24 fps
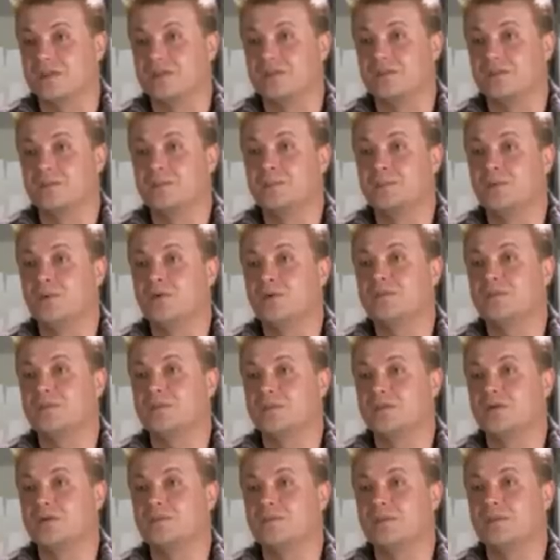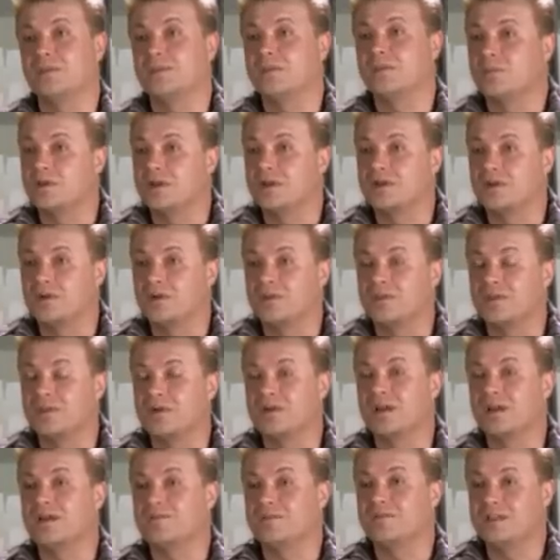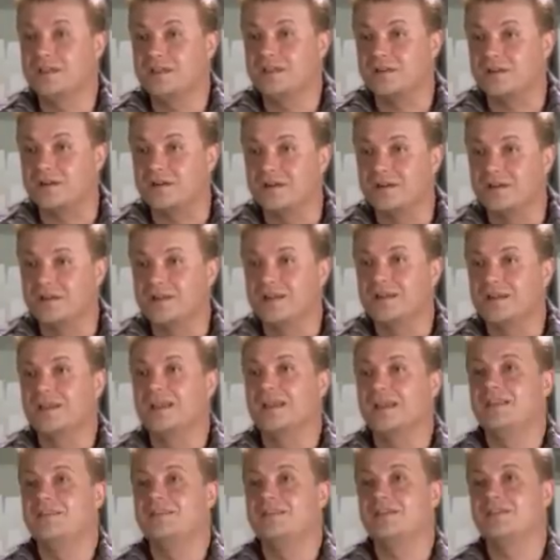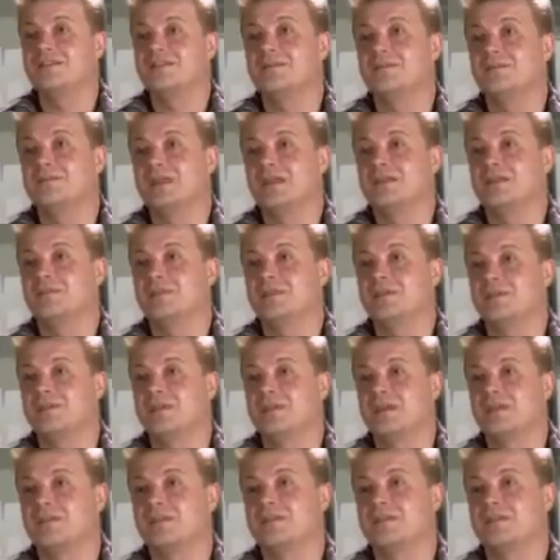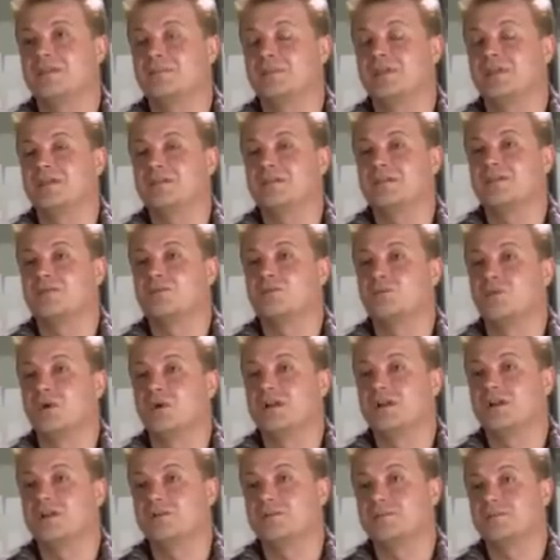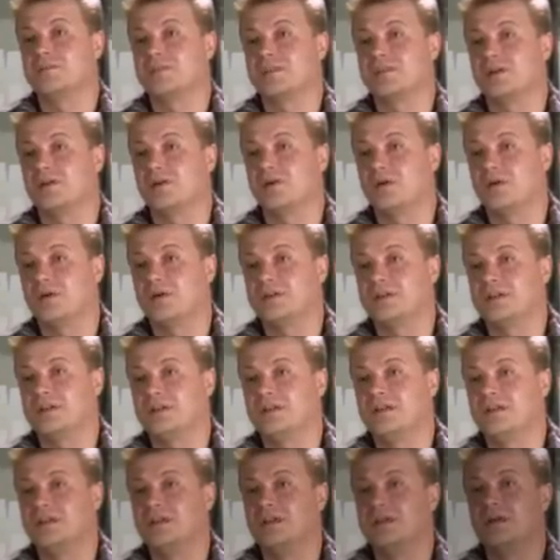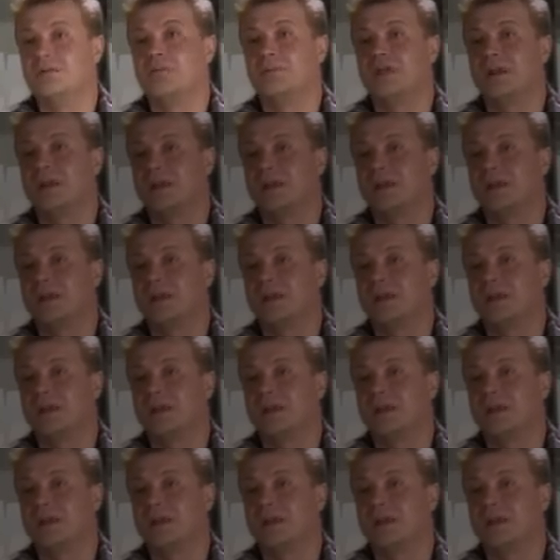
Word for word: The reports alone make me want to go there and have dinner. It doesn't make me think that the place is 100% haunted, but I